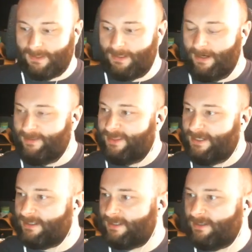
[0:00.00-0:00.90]
I
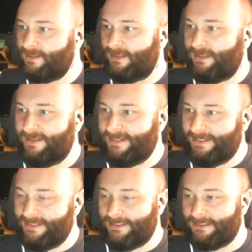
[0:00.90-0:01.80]
think
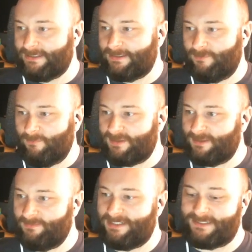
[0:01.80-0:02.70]
he, with the
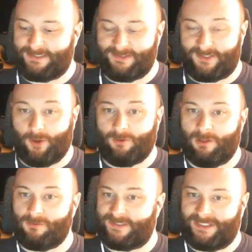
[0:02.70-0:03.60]
beast so
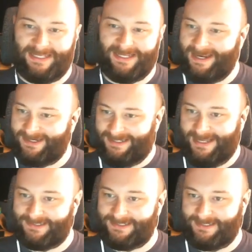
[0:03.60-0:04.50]
close, like he can't
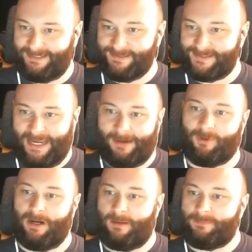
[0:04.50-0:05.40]
get his
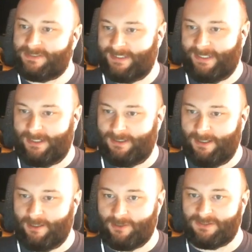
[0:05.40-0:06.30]
hammer up to get a
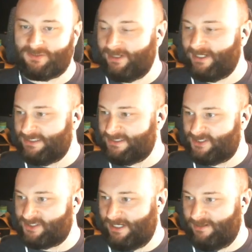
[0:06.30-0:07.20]
good swing, and he's
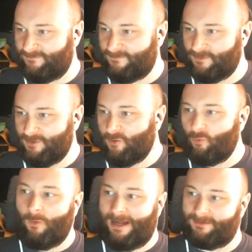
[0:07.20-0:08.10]
just kind of
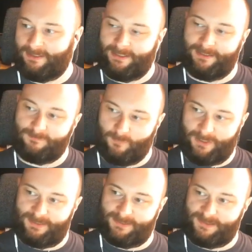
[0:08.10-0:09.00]
wildly with
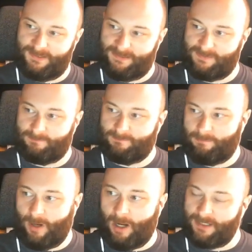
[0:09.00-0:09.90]
his
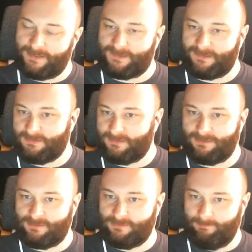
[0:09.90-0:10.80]
paws
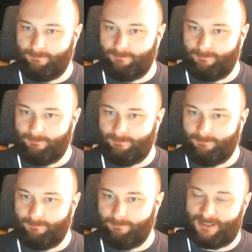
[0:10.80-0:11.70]
batting at
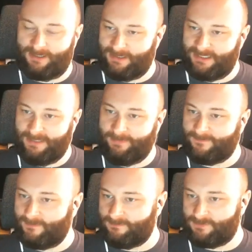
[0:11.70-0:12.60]
it and trying to keep it
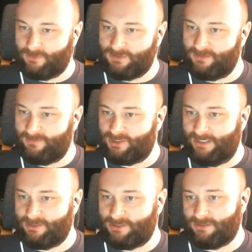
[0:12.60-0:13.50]
from doing too much
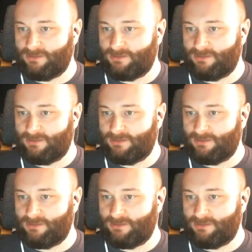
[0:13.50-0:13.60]
damage.